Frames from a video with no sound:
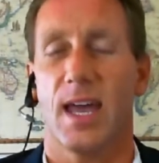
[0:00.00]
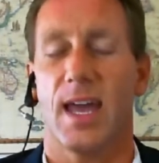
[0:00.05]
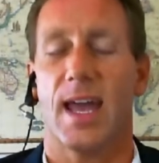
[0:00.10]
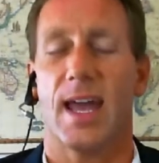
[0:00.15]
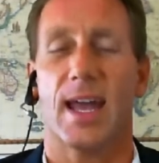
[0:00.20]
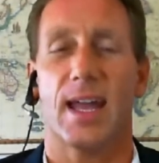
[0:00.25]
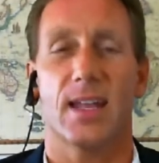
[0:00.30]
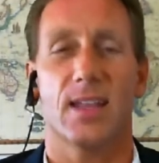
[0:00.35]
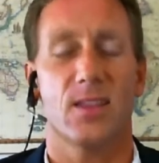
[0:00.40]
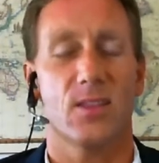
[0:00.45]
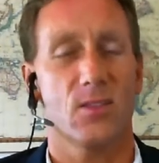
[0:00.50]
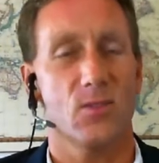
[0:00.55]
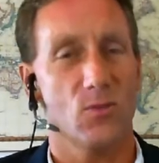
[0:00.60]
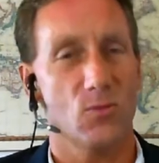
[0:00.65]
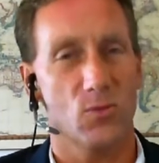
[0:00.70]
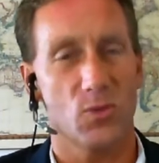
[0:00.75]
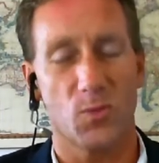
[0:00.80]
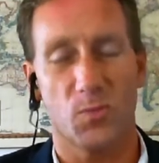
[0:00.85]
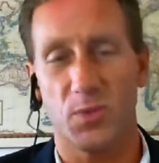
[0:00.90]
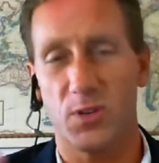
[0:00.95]
And
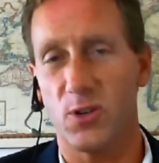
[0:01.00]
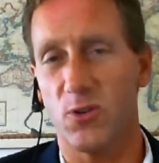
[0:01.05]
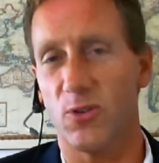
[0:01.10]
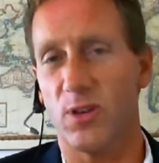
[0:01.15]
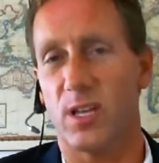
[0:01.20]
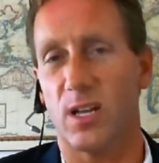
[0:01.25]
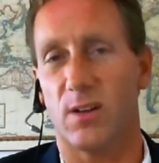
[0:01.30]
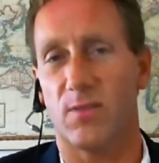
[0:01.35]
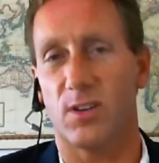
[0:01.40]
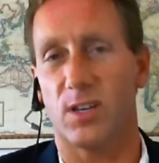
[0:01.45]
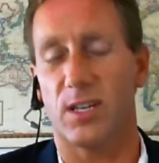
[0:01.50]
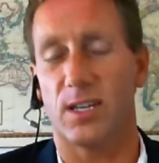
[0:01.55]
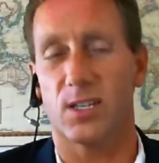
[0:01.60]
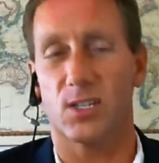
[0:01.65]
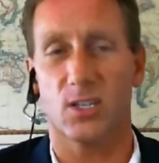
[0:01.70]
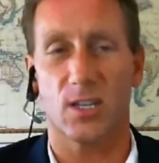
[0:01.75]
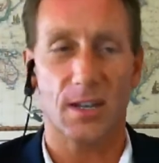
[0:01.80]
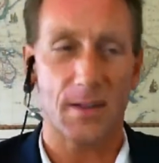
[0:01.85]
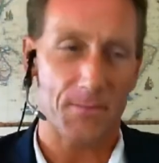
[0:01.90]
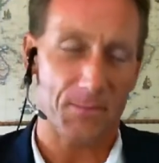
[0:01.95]
the beauty of it
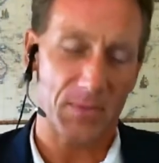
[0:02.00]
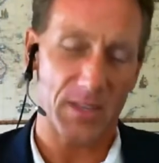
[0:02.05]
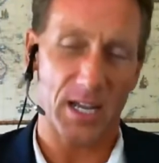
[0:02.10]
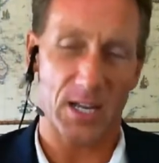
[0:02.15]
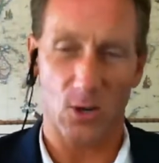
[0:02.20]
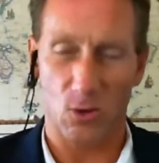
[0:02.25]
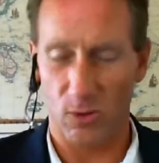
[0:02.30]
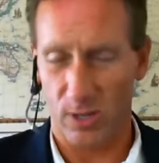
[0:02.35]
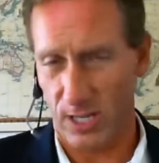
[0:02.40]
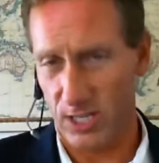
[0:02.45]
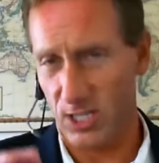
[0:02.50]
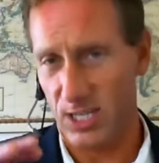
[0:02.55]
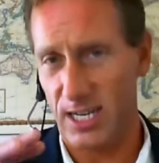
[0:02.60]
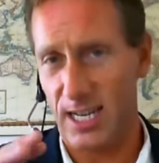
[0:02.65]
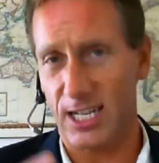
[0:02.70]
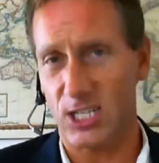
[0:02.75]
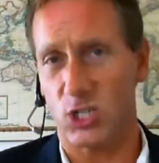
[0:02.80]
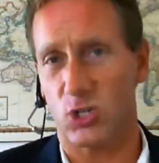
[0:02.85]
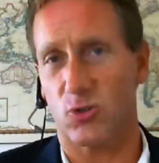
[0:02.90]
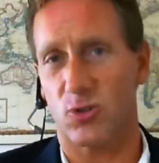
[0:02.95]
is, not only is it
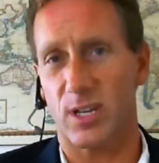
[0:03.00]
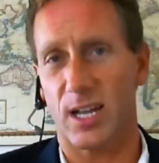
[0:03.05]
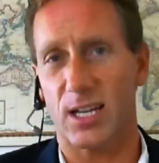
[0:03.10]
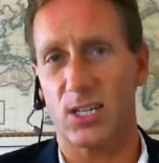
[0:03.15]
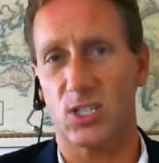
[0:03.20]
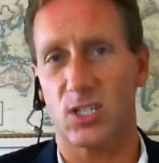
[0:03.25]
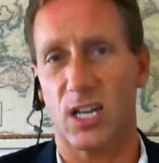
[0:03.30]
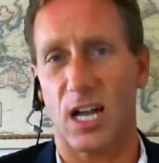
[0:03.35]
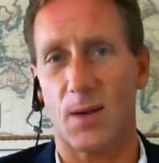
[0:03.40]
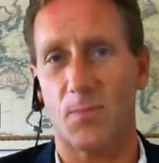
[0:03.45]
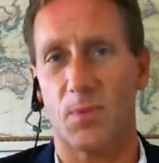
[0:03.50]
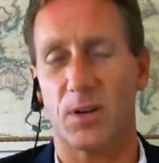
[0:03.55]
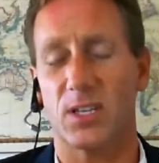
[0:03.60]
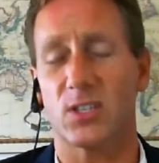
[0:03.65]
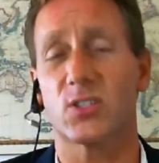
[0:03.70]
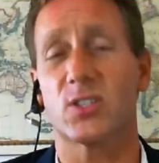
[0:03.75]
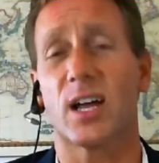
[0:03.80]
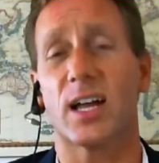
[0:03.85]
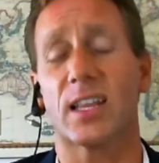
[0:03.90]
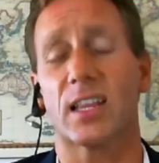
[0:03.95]
at your desktop, but
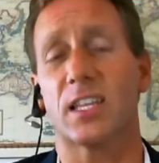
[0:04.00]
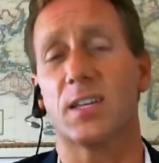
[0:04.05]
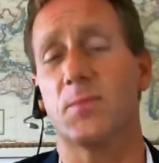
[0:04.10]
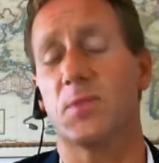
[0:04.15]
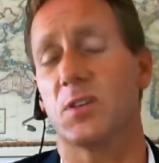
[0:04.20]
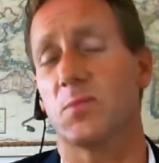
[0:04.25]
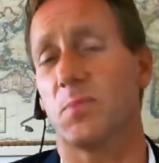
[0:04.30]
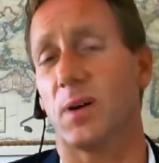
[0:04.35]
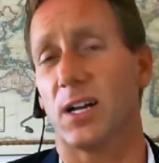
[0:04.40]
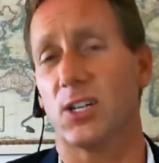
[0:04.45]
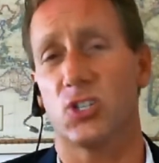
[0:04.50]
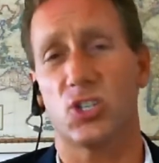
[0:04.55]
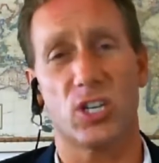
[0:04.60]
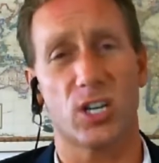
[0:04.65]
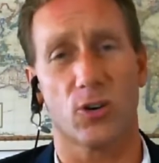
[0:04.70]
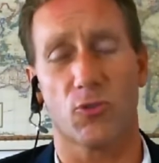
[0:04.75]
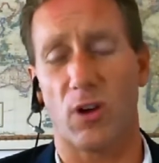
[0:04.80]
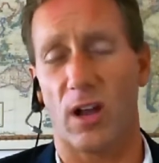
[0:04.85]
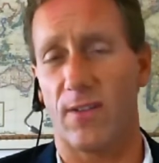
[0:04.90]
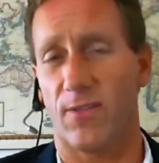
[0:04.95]
it's not limited by
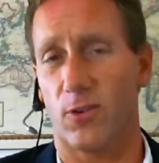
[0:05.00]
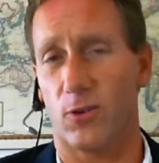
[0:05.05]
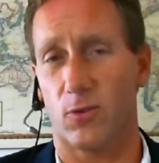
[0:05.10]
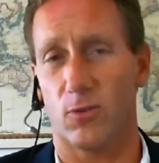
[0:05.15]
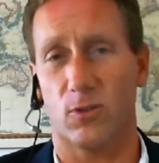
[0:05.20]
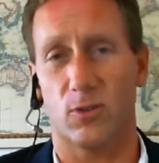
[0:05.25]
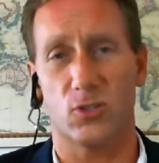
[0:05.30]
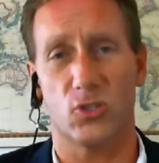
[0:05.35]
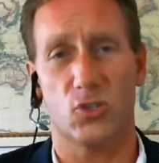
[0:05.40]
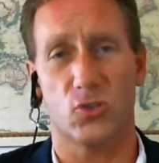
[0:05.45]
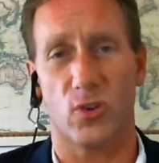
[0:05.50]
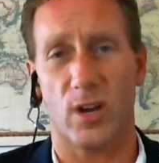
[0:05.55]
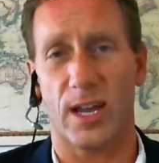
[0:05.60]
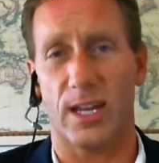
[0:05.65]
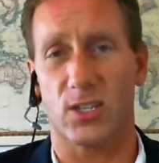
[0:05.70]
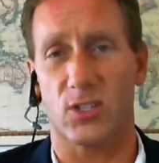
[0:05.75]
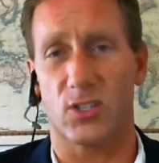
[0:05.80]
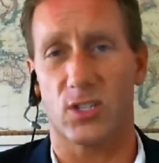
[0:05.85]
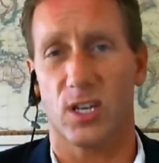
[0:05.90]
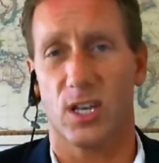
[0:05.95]
geographical
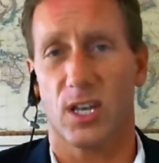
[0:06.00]
constraints.